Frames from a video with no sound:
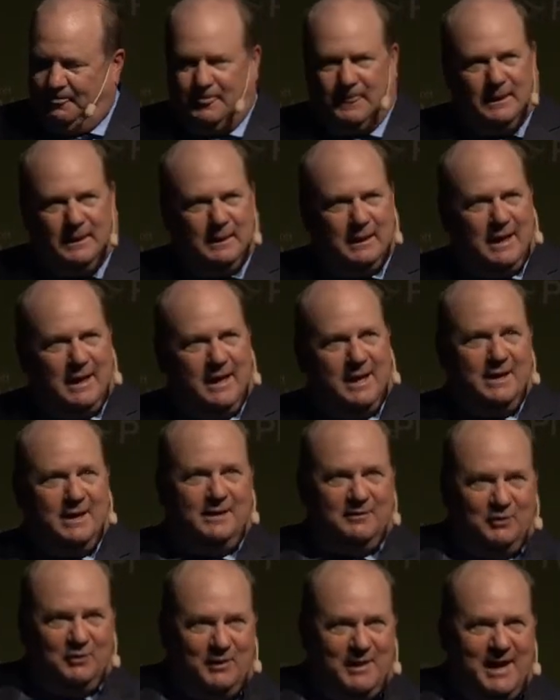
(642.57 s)
And if
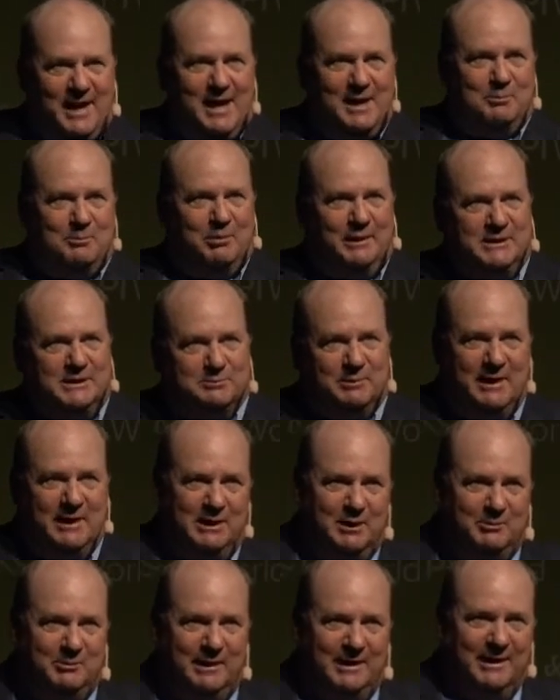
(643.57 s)
you can, please plan to
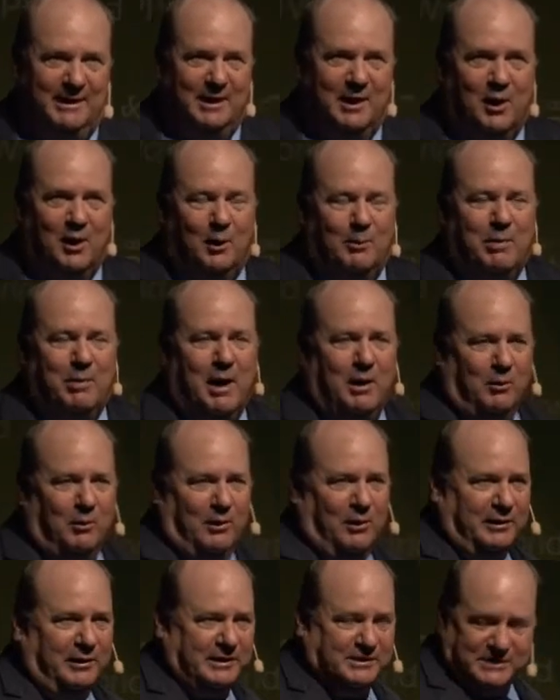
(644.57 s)
be at our Pi
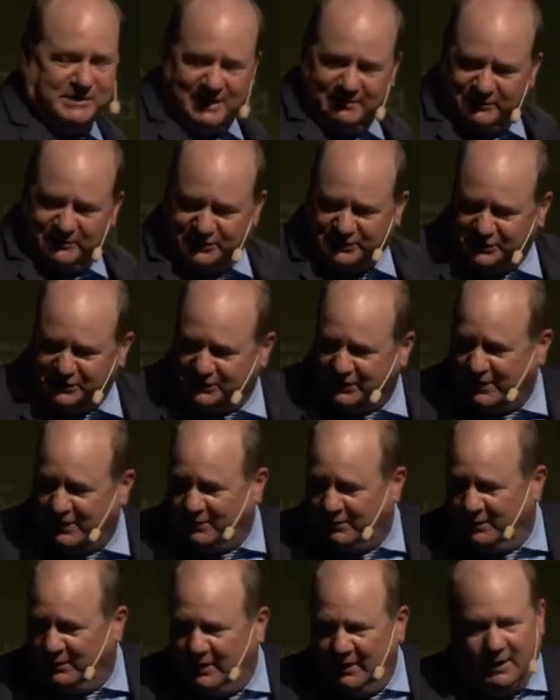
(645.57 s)
World in San Francisco
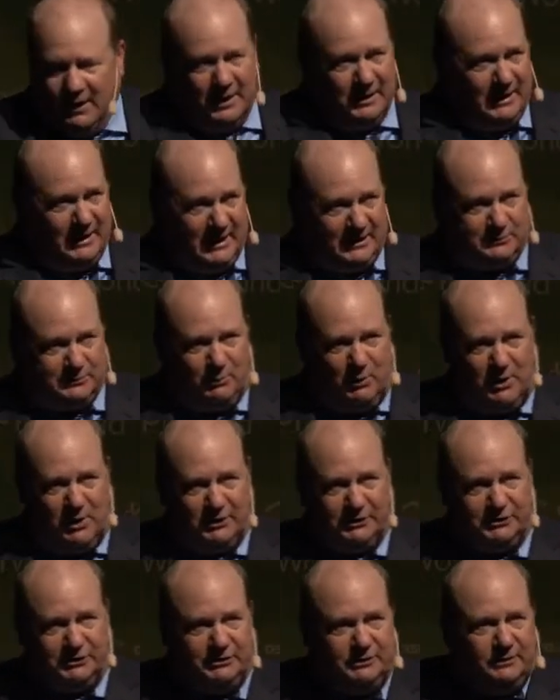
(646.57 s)
next
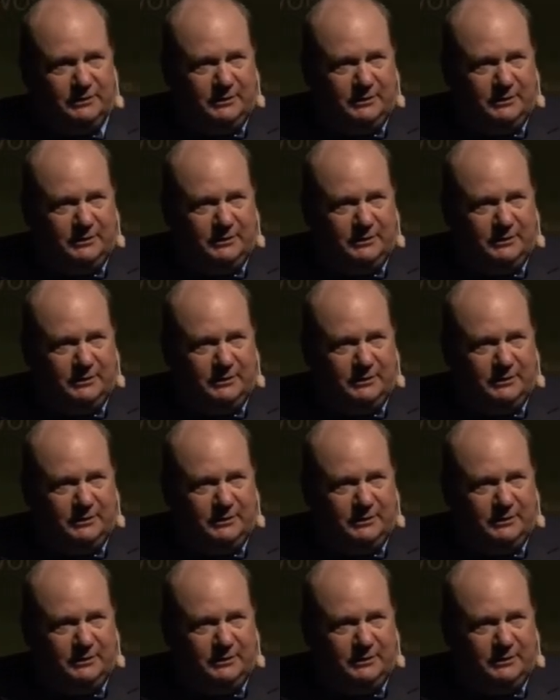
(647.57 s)
March.